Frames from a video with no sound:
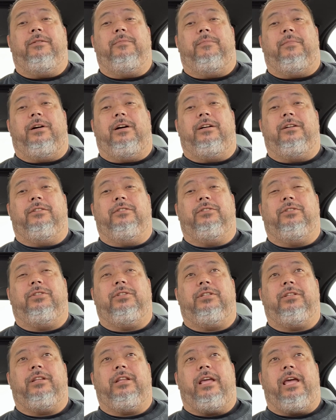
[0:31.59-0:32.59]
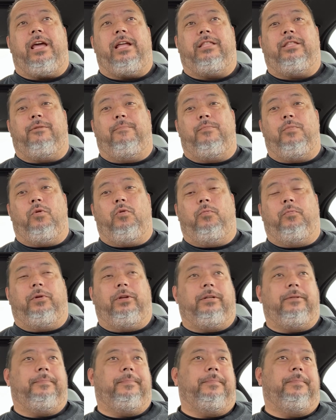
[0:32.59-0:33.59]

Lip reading: miles at the moment.